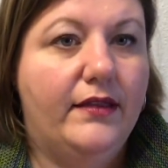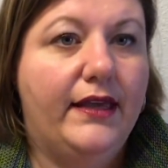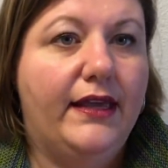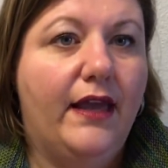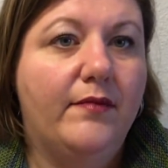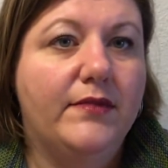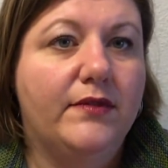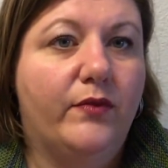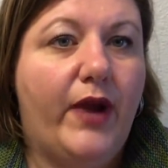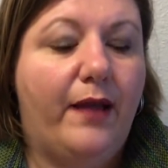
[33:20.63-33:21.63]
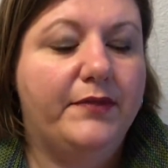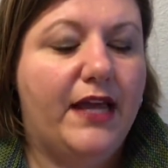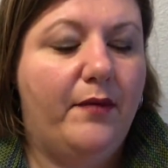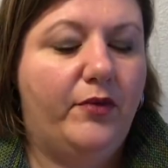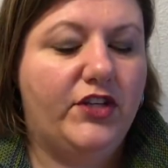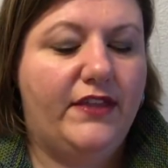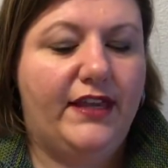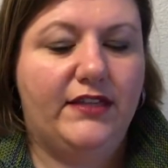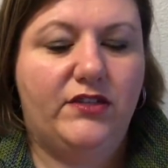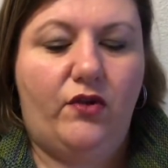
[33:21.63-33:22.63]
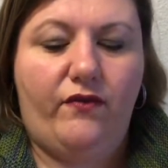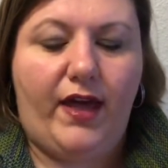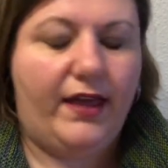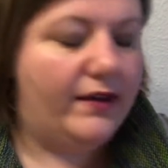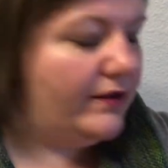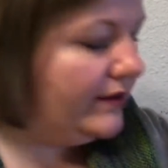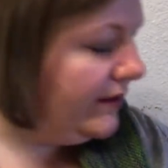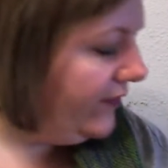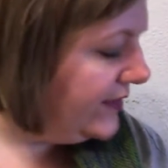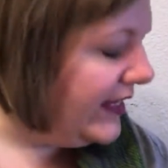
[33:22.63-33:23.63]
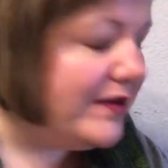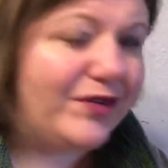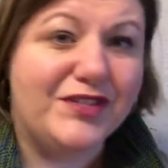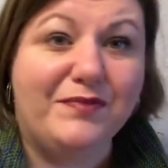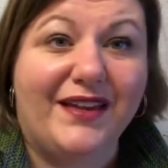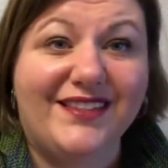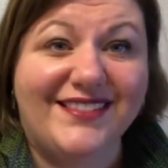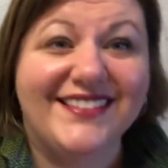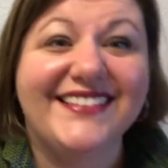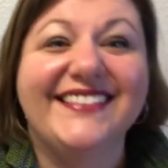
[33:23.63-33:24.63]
It comes wrapped up, which I think is so fun. It feels like Christmas.